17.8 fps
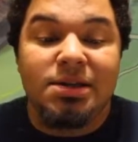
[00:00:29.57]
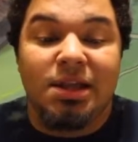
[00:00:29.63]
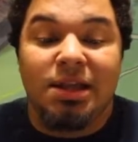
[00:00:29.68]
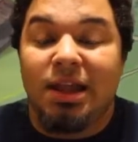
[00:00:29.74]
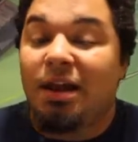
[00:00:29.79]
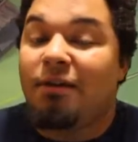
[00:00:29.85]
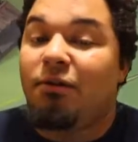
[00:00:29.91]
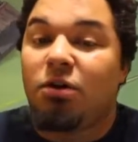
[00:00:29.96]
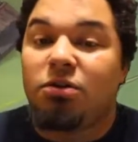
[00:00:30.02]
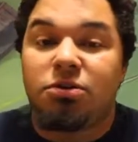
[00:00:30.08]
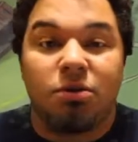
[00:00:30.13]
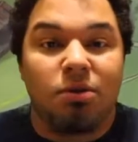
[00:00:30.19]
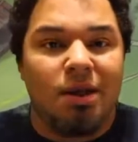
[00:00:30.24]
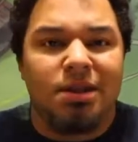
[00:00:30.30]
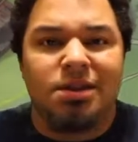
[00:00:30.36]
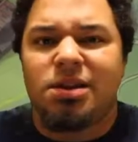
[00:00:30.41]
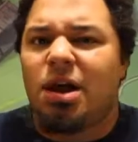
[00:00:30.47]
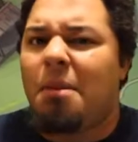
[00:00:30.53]
And they have also
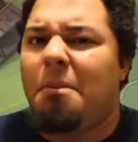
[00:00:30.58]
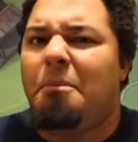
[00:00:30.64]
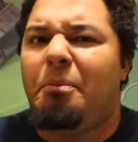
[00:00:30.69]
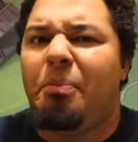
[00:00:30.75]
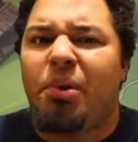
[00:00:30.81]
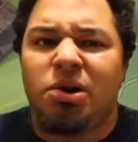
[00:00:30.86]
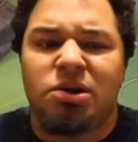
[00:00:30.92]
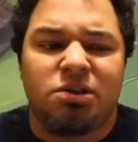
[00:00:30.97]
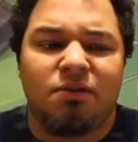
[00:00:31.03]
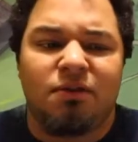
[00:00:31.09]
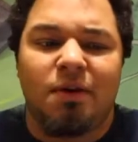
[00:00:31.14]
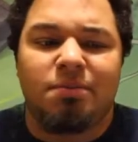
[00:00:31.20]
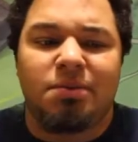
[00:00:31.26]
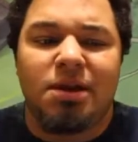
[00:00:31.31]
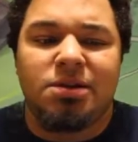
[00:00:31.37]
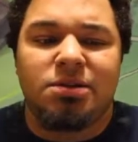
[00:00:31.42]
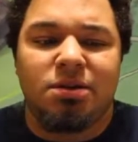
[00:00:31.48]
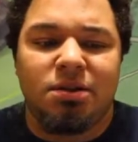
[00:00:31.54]
had a bunch of
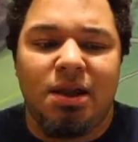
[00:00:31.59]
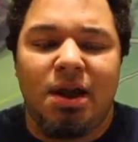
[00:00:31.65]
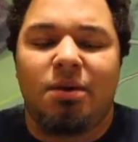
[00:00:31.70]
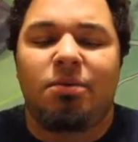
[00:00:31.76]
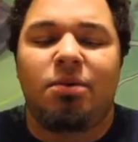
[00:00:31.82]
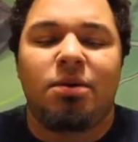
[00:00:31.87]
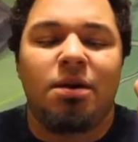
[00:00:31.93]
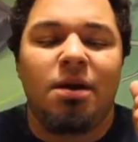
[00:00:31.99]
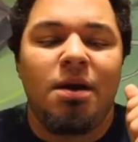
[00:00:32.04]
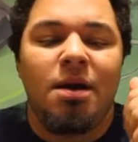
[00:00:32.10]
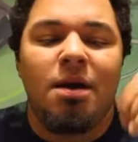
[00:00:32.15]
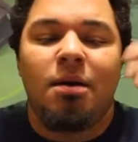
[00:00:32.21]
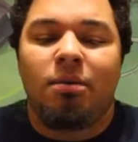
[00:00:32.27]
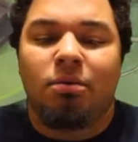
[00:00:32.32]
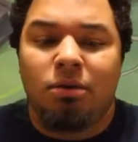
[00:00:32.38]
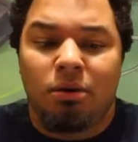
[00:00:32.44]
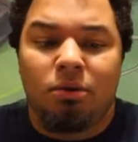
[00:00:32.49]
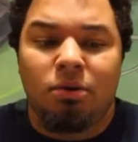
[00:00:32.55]
updates on that one
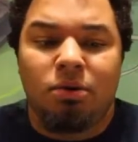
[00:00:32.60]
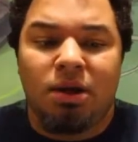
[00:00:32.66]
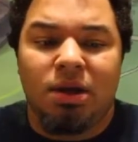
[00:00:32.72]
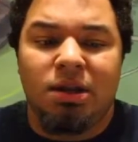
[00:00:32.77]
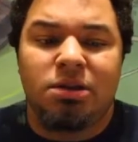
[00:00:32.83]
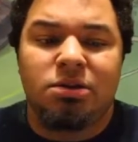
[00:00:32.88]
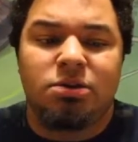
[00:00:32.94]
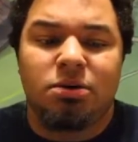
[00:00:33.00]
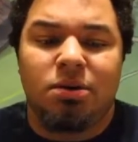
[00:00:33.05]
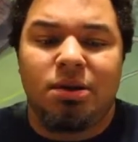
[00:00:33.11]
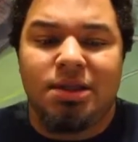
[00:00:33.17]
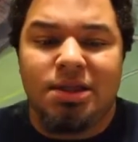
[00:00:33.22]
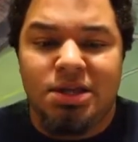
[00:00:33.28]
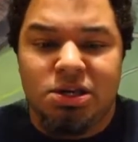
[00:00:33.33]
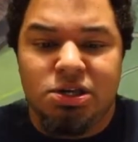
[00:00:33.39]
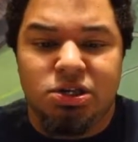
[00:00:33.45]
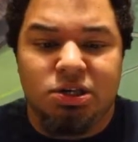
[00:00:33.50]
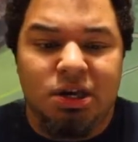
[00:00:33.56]
that we'll get into on
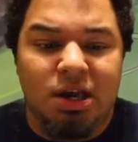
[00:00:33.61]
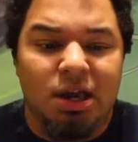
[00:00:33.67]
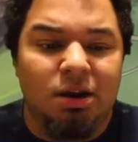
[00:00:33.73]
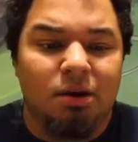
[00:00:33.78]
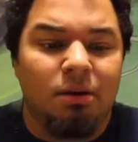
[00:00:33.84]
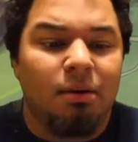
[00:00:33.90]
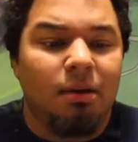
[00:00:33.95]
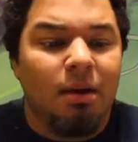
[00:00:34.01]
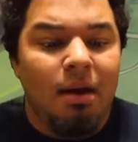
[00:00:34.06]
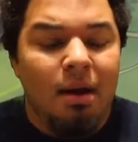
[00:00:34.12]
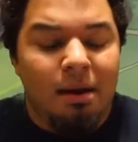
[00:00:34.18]
this channel.